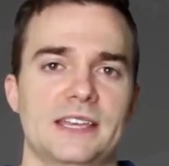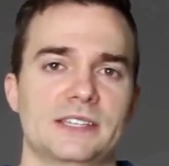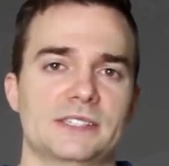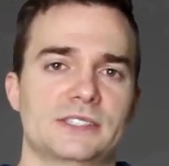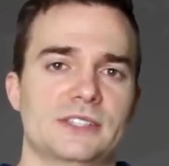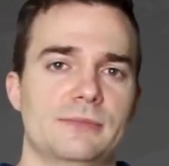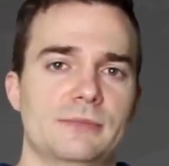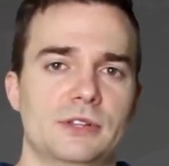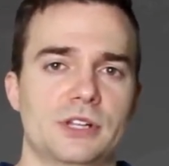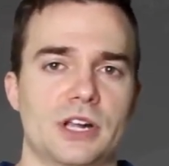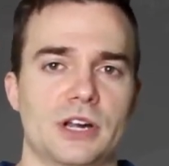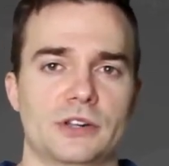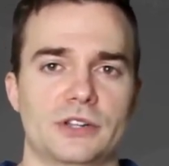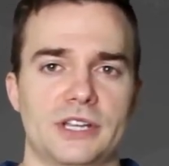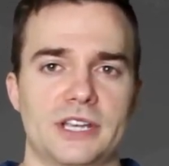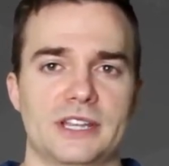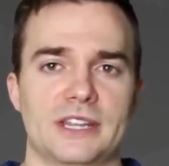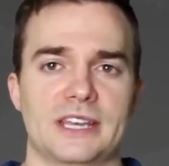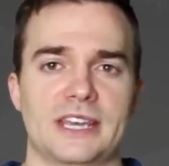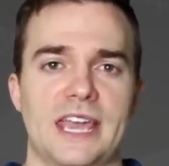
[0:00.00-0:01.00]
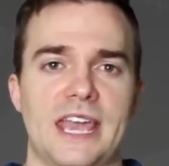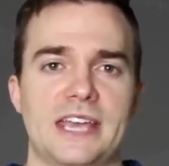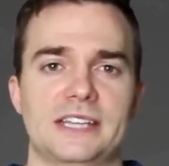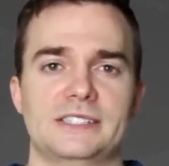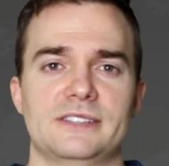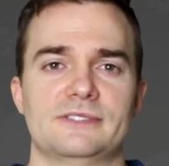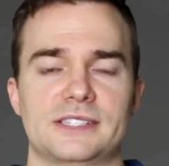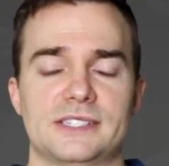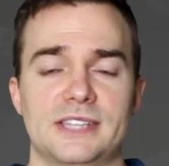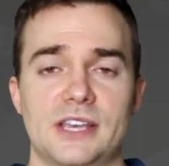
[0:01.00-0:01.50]
Similarly, in the
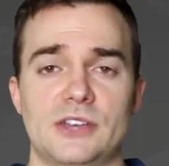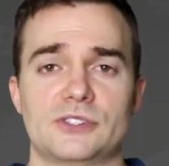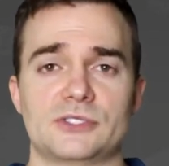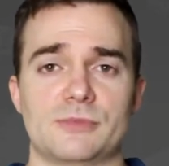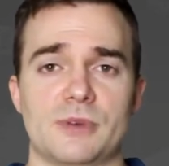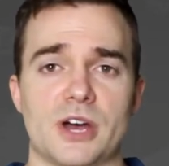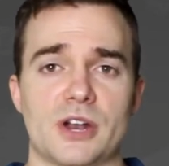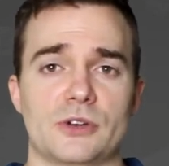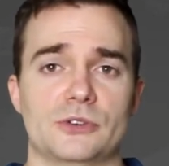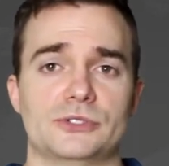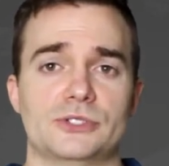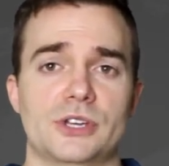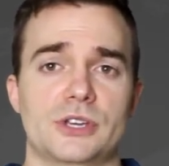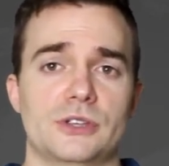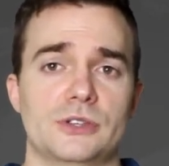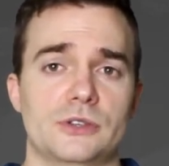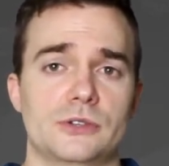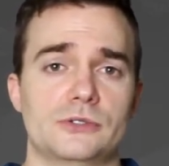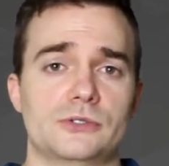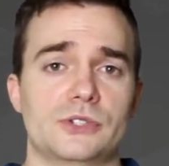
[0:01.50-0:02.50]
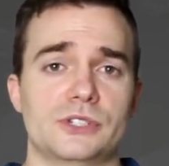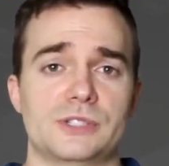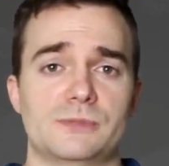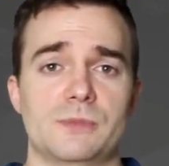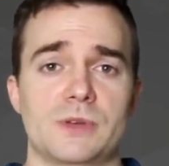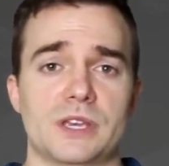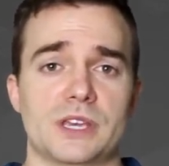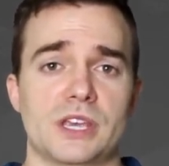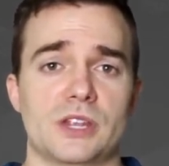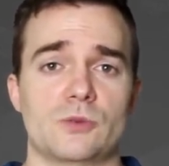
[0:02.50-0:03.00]
case of sales models, usually
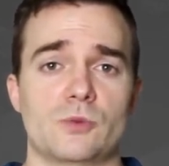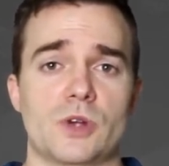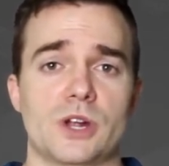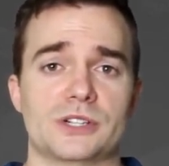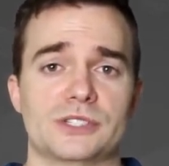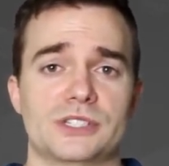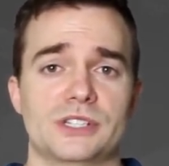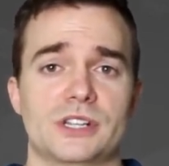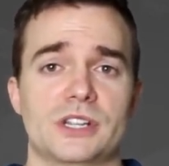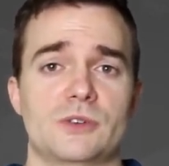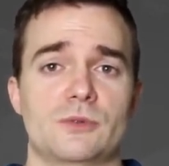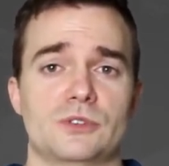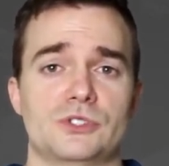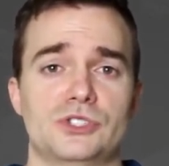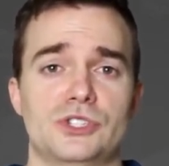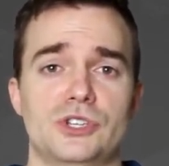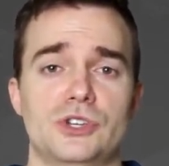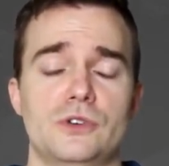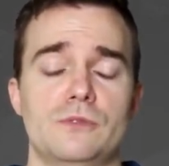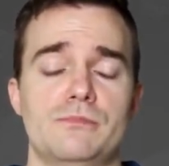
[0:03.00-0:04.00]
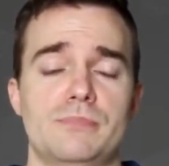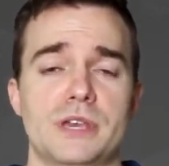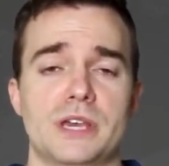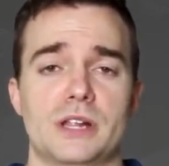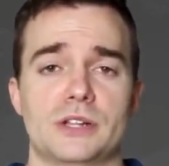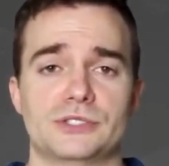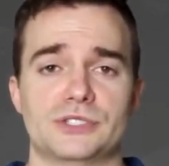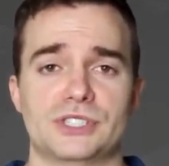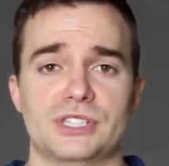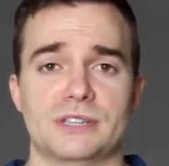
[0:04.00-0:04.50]
speaking, we are dealing with two
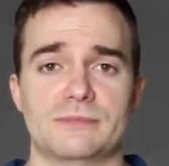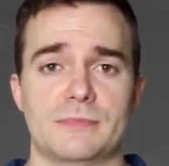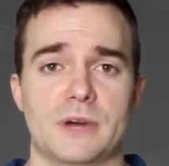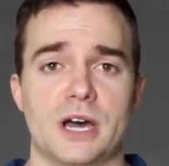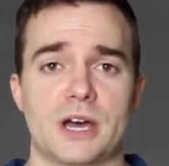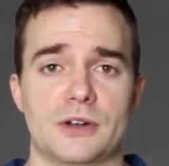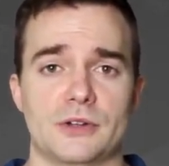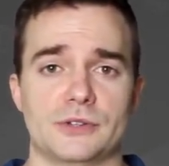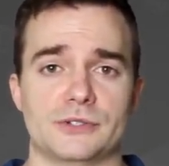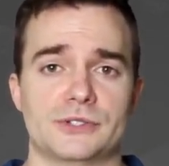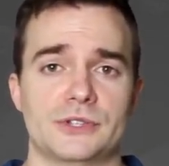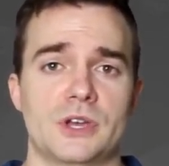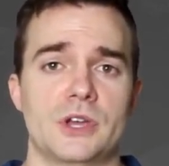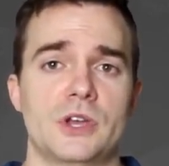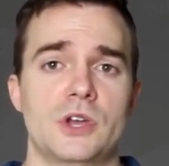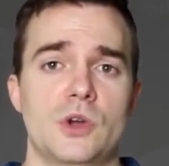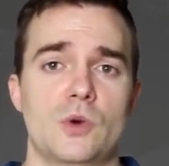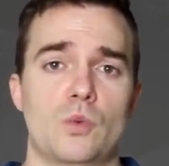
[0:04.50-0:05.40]
PLG models.